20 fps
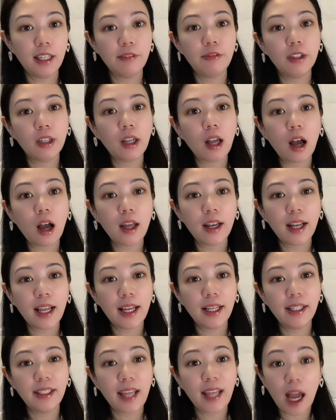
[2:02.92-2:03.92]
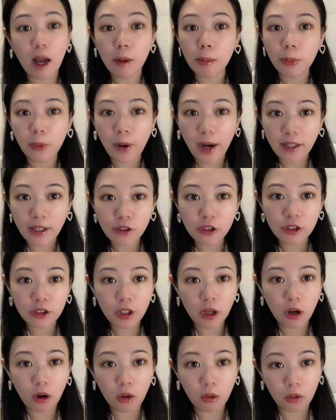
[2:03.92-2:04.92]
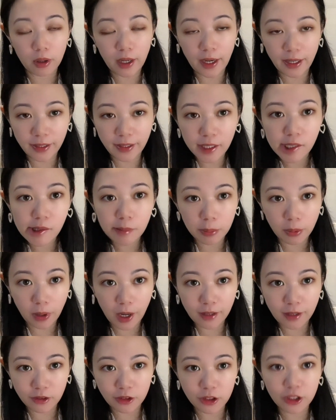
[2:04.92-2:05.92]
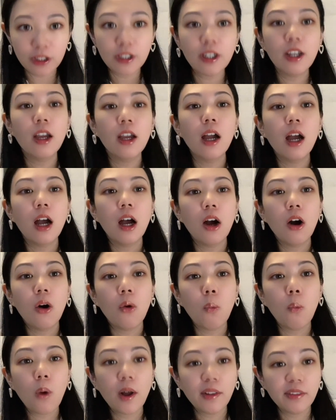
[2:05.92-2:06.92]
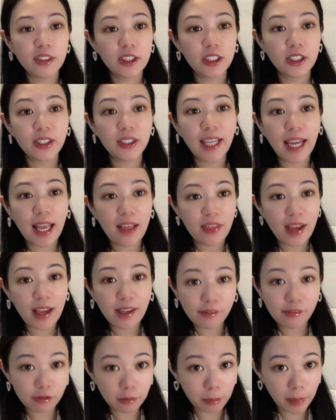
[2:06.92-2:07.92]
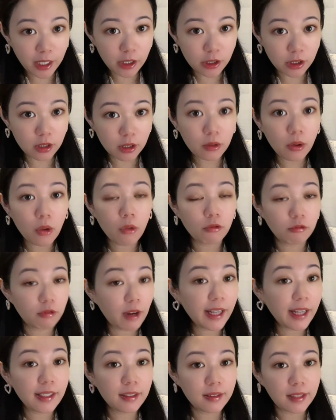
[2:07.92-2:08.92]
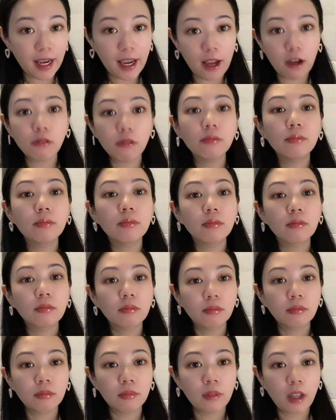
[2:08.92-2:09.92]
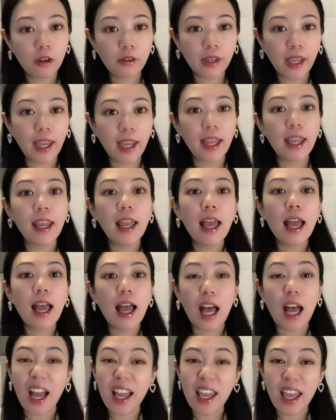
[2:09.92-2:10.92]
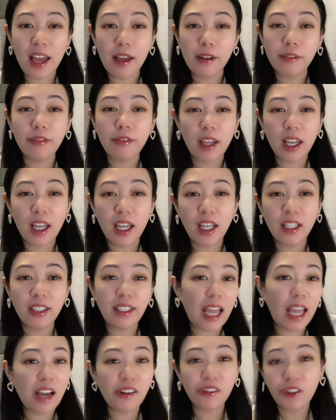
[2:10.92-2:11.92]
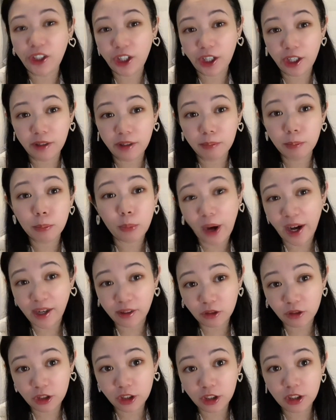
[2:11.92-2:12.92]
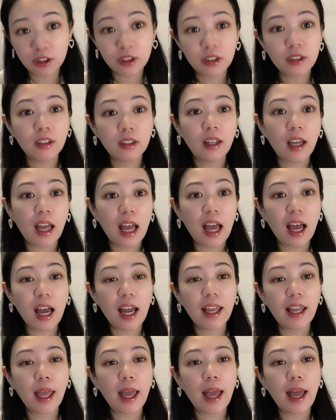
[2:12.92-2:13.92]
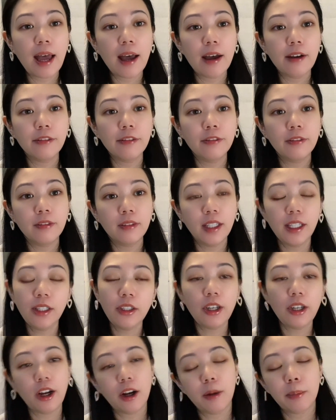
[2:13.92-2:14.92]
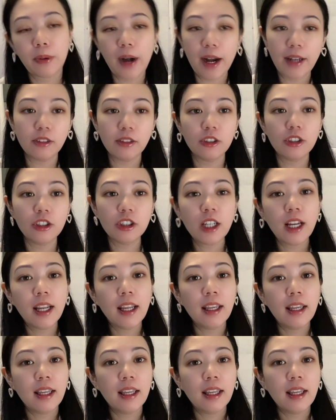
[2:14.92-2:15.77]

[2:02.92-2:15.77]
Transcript: if you got a yang branch or a yin branch. Once you get that information, write it down. Okay, I have a yang year branch. I have yin year branch.